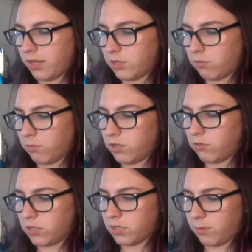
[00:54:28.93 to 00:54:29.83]
the swimsuit
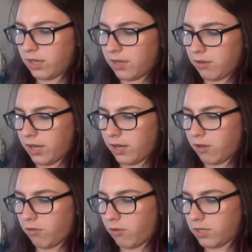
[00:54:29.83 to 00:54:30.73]
or something, and they're like, oh
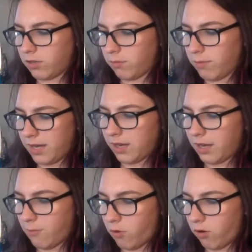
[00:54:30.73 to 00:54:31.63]
no, we don't make it
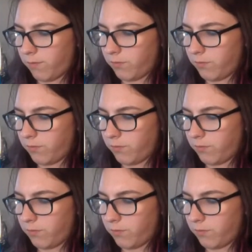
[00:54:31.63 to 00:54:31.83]
anymore.